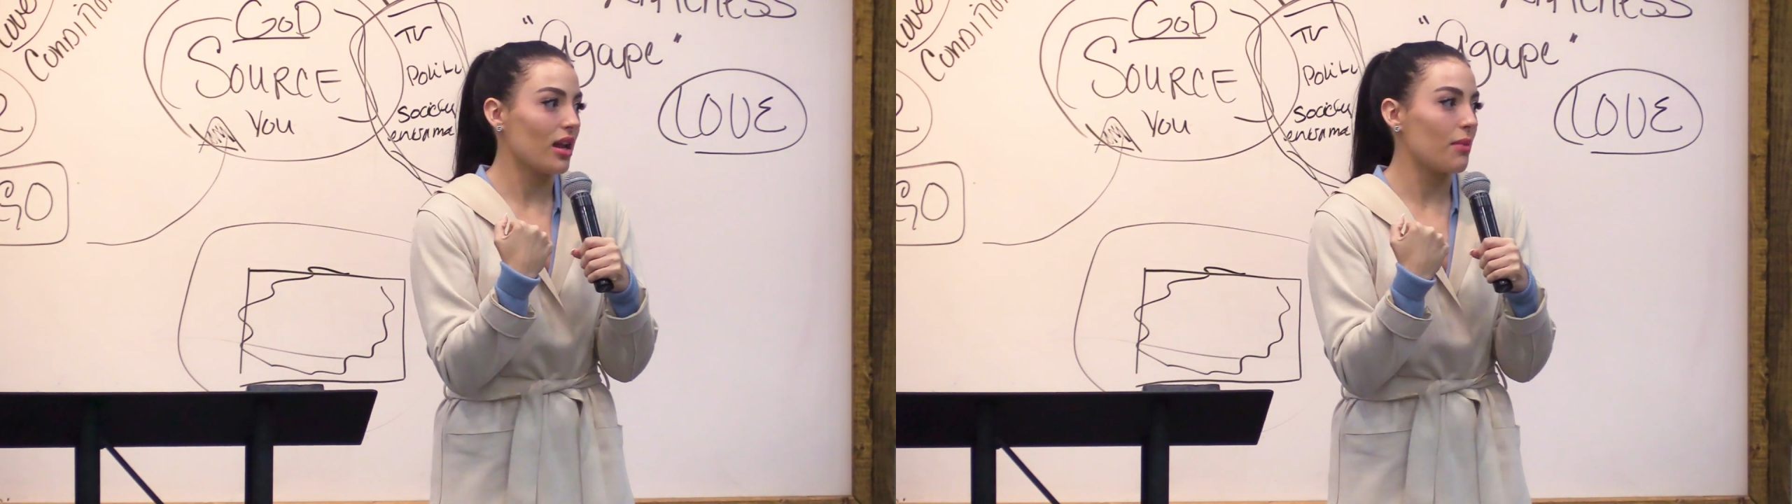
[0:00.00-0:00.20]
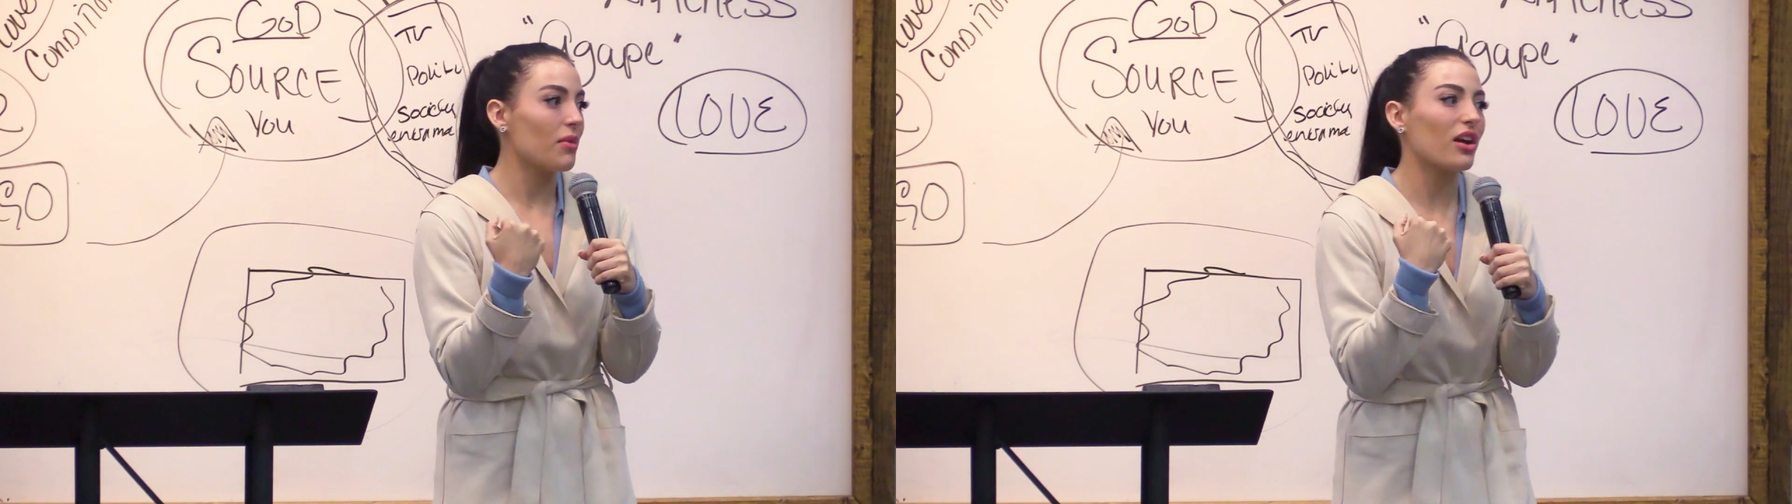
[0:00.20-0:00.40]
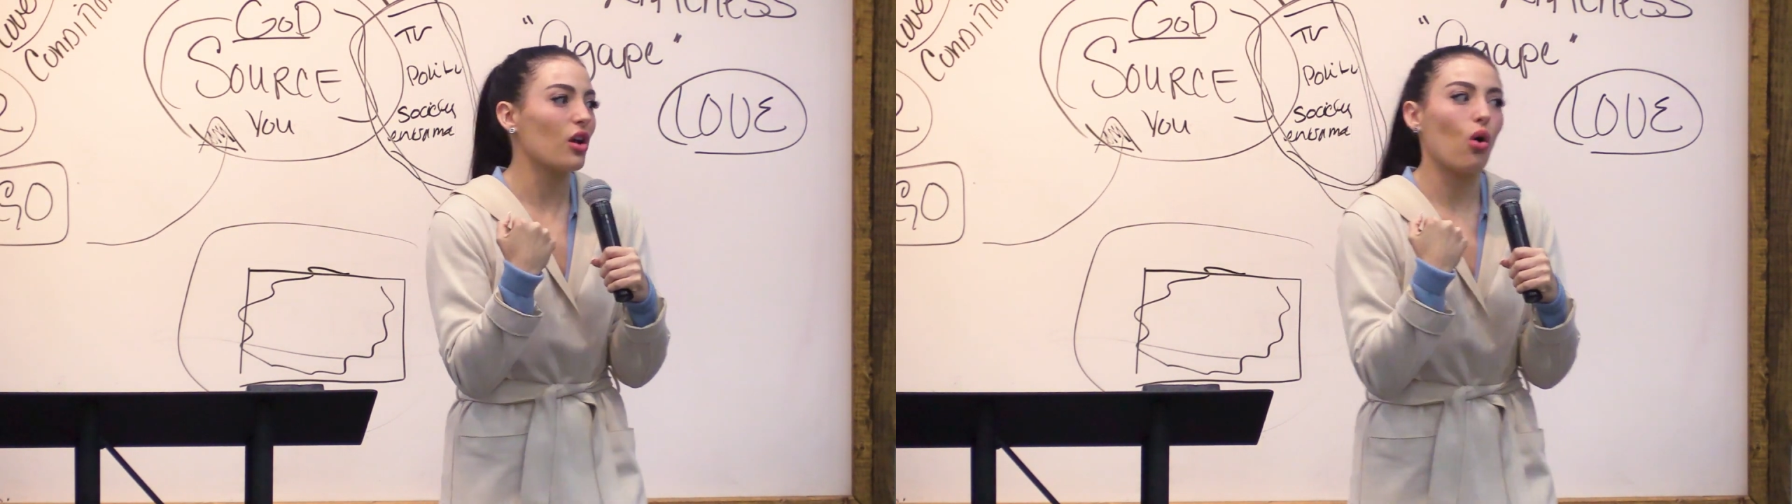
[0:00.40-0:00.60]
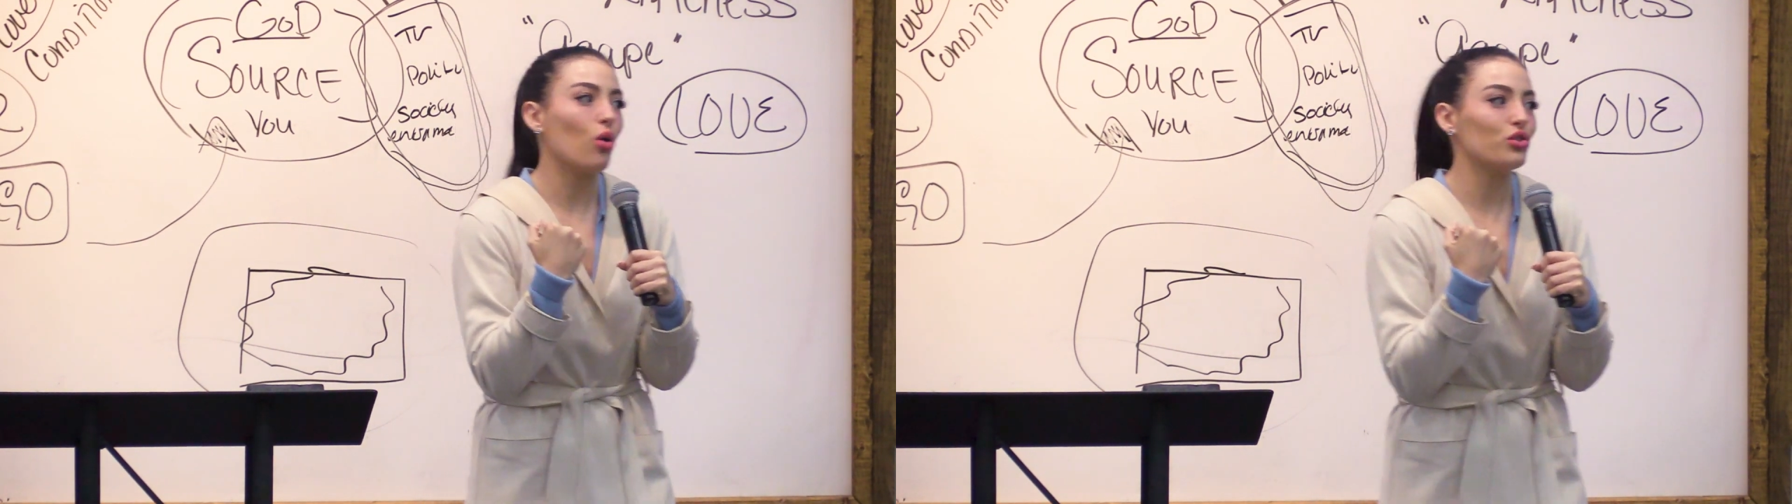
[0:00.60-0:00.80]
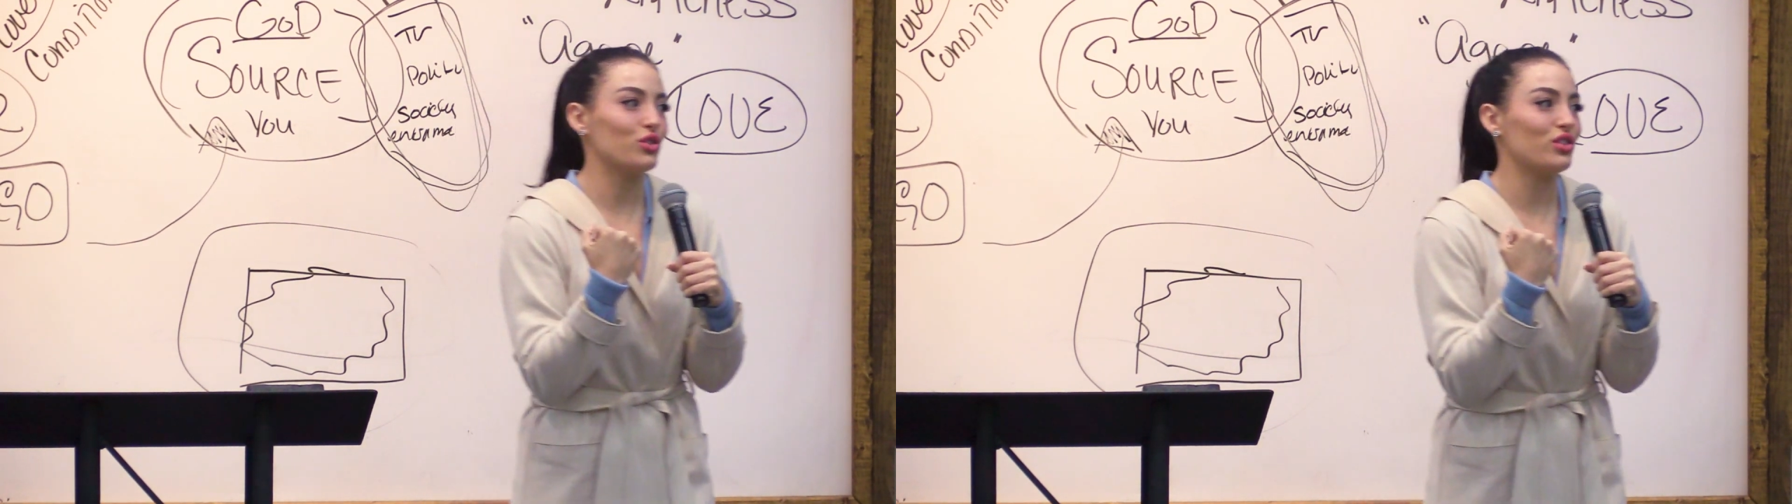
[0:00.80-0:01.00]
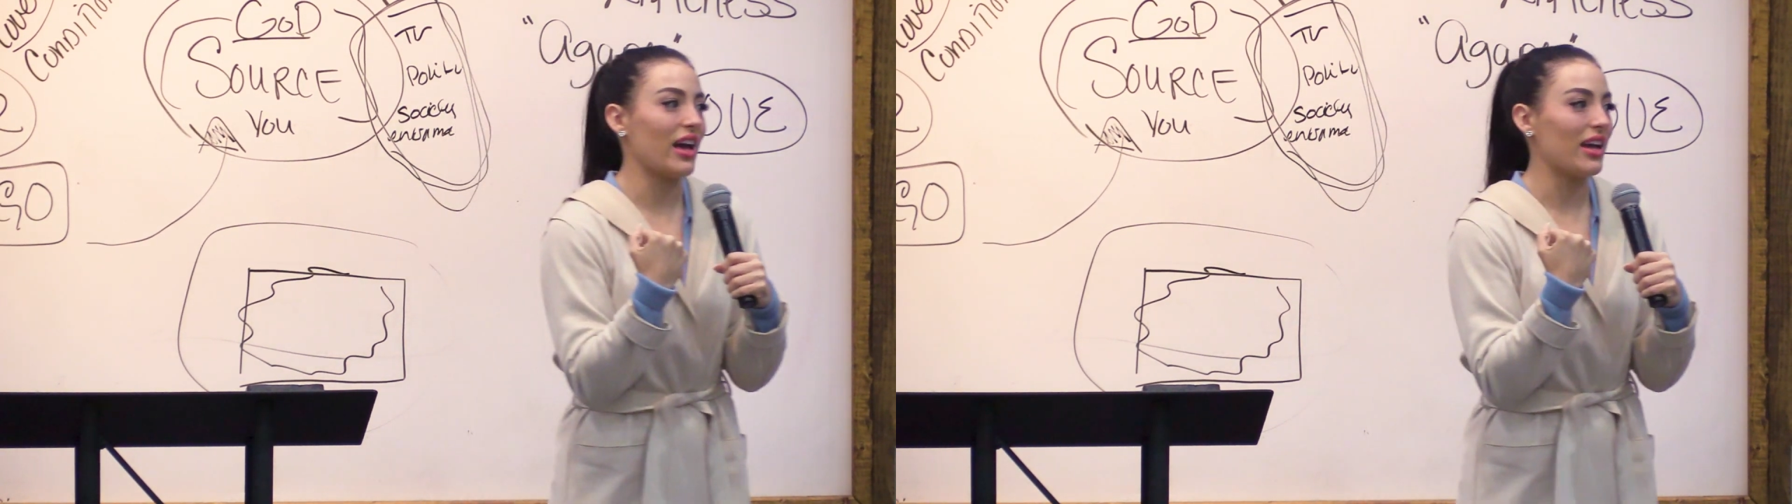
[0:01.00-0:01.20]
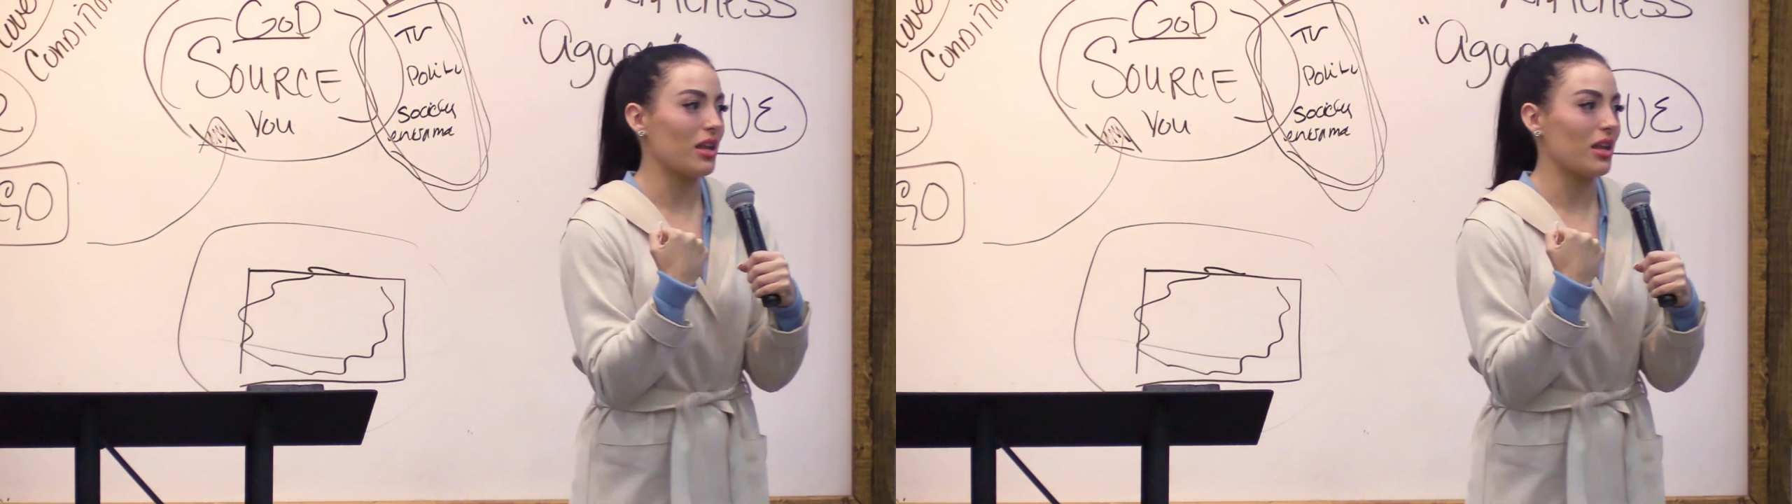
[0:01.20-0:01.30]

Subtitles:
I'm not going to hold you to that